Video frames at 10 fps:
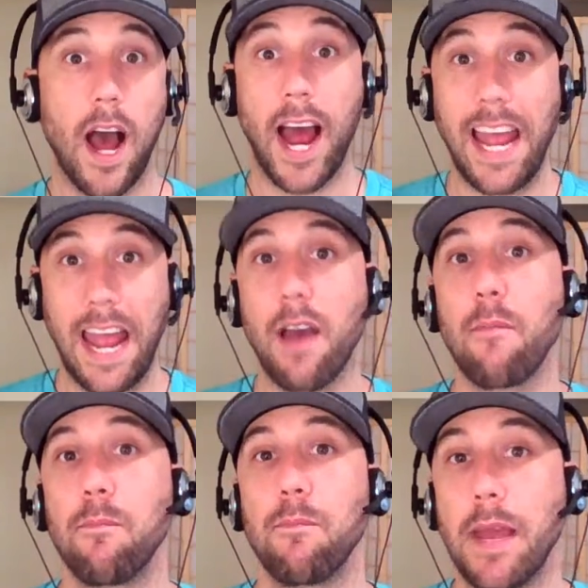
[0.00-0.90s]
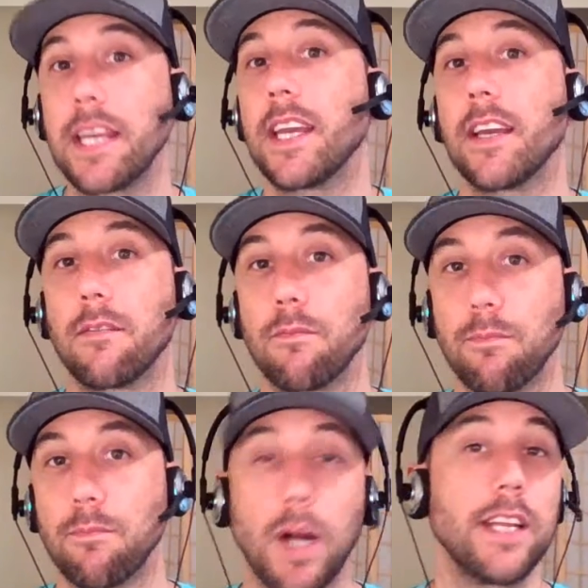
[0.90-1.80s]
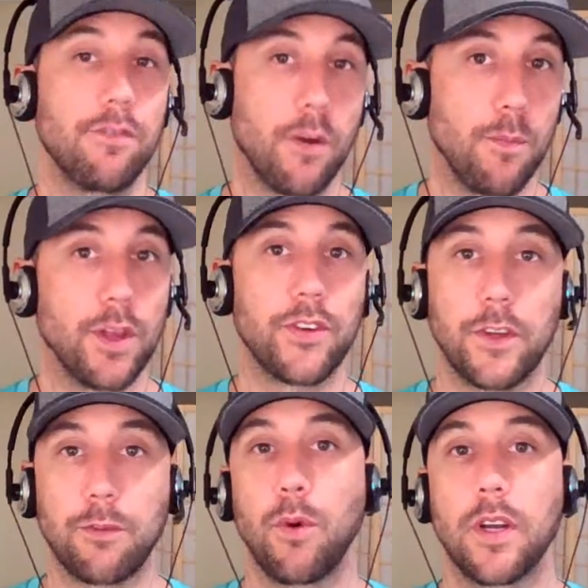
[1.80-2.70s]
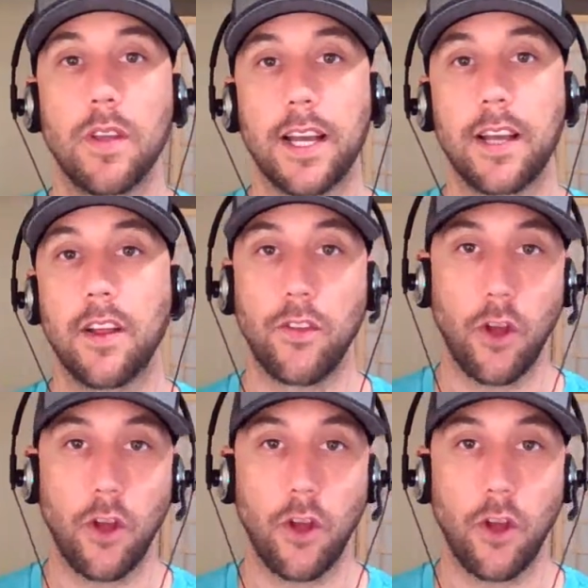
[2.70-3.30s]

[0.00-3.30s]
I am making money from this at this point. Like uh, the